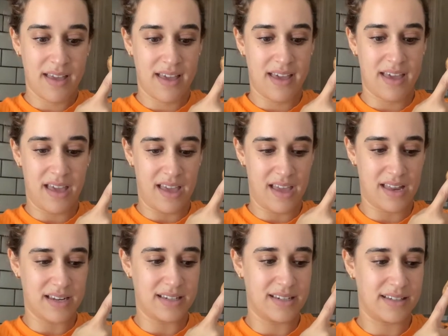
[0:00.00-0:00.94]

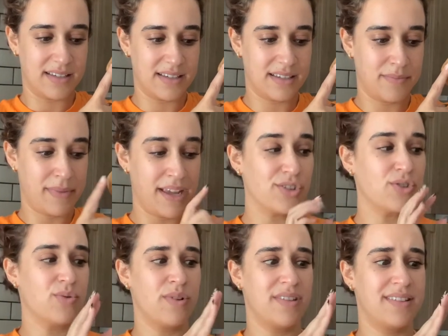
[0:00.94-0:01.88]
and make
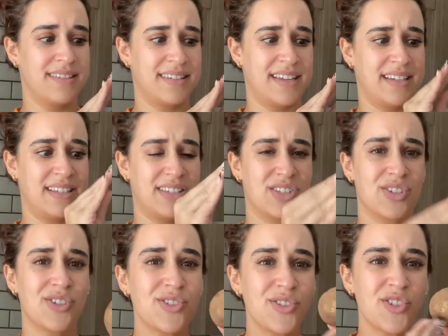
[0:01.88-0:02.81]
sure the skin is
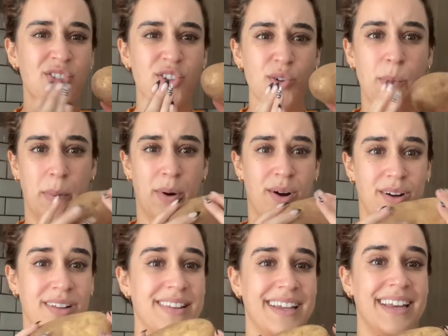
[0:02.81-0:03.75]
super
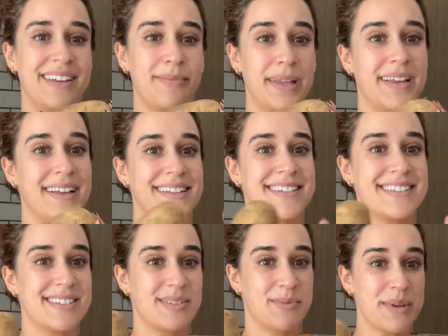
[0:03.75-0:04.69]
clean
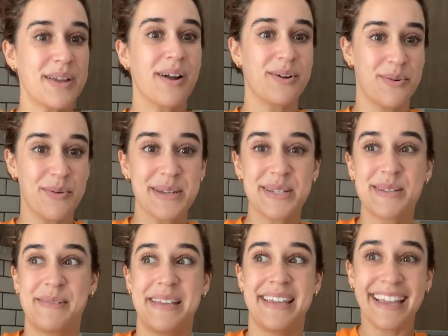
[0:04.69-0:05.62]
because we are going to
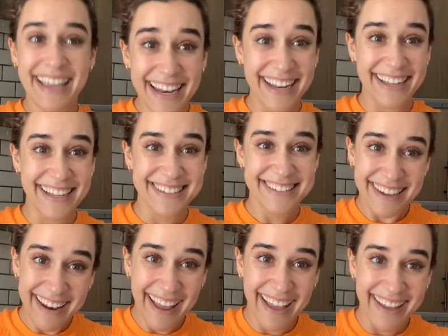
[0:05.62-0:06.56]
be eating it
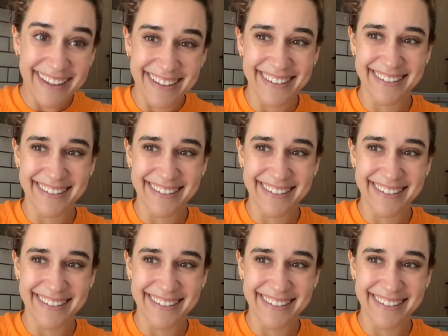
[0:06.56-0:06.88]
today.